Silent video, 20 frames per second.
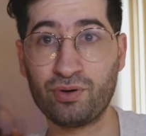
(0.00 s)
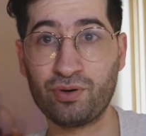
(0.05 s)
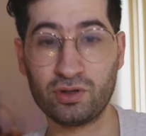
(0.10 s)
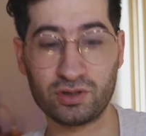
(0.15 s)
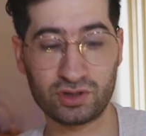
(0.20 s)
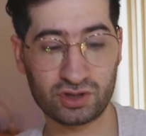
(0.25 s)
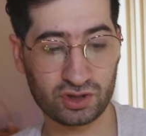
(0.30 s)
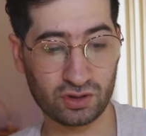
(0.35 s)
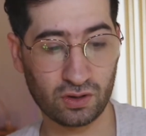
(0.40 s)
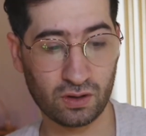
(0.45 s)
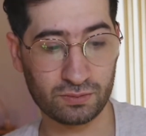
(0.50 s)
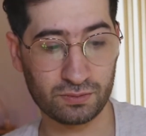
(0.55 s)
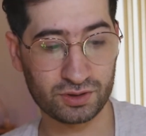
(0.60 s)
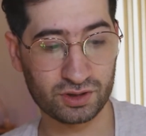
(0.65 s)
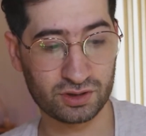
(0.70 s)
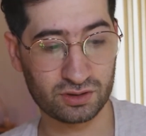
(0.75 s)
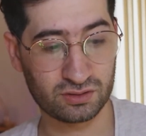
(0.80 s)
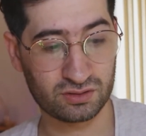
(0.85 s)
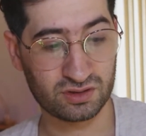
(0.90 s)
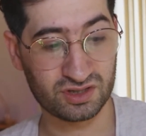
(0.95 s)
puts
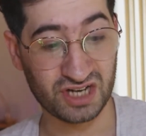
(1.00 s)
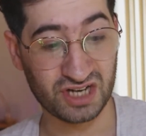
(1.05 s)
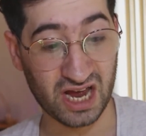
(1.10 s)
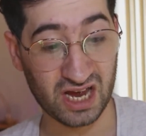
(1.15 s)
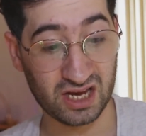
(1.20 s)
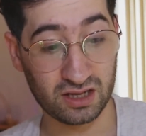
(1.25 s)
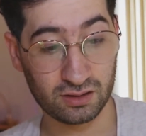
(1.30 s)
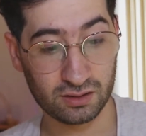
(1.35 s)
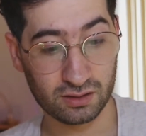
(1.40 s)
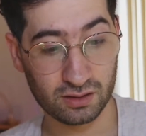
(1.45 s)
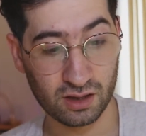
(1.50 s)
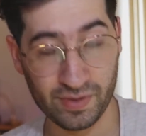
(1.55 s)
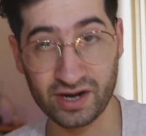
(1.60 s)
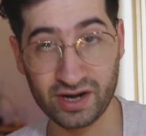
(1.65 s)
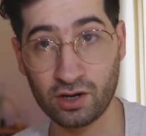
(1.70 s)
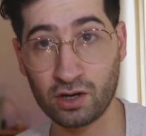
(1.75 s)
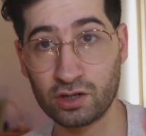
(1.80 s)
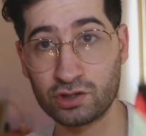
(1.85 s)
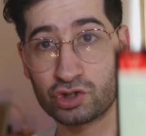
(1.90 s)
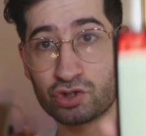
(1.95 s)
option today. I
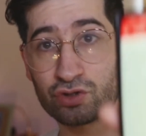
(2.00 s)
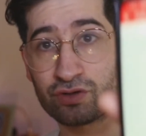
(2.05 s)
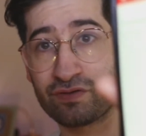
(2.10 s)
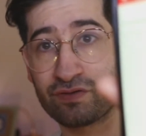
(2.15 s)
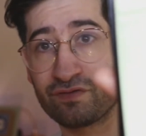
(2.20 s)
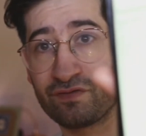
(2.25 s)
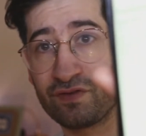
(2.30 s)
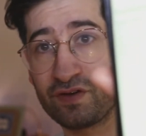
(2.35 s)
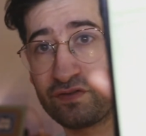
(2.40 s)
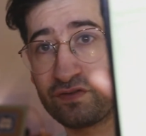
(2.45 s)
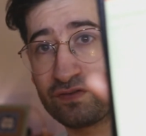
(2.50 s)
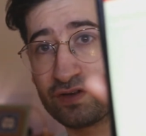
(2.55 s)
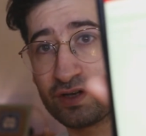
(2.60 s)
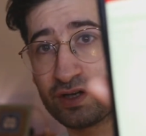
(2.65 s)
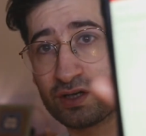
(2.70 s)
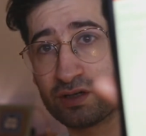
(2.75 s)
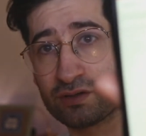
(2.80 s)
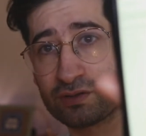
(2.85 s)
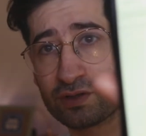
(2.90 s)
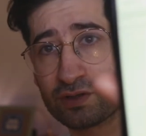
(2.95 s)
made
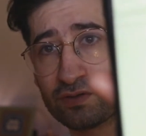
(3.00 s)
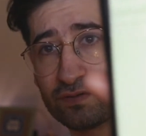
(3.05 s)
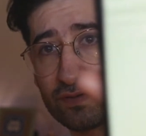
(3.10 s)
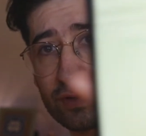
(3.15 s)
150, I don't know